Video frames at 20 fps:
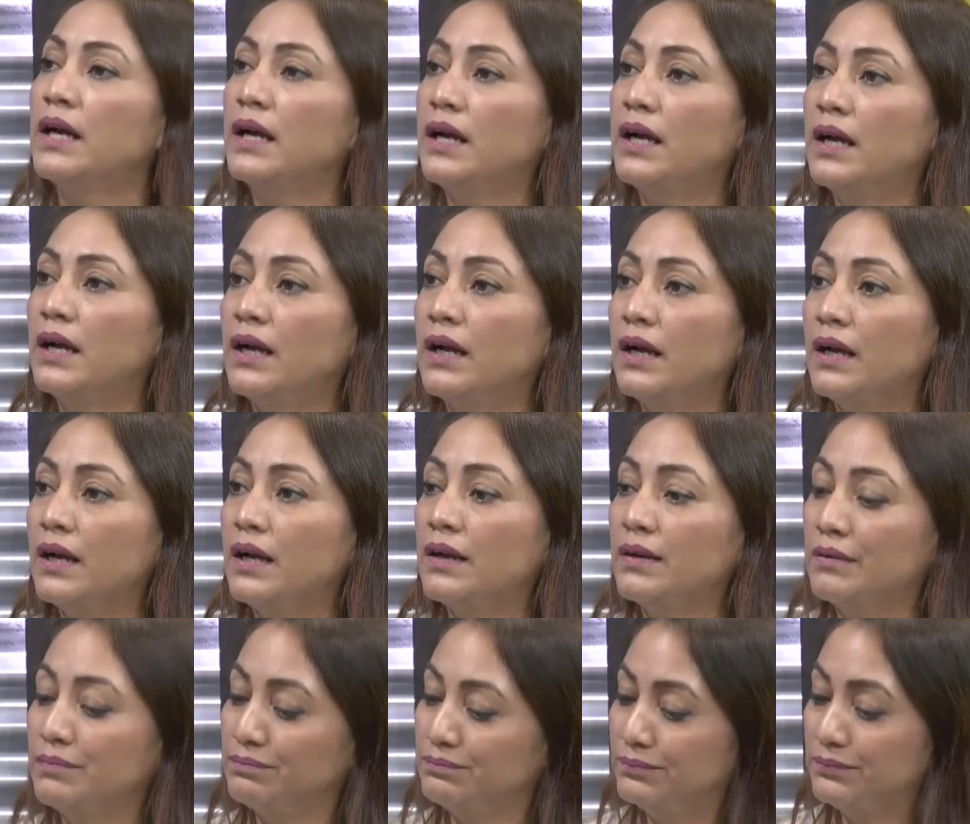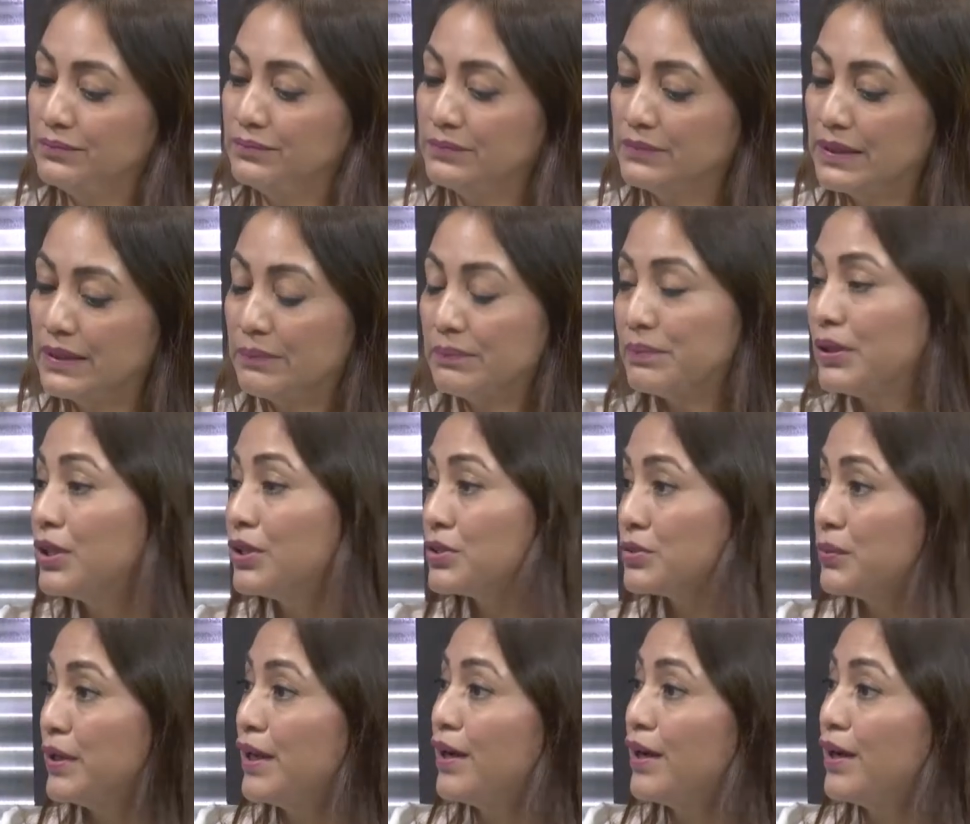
plus we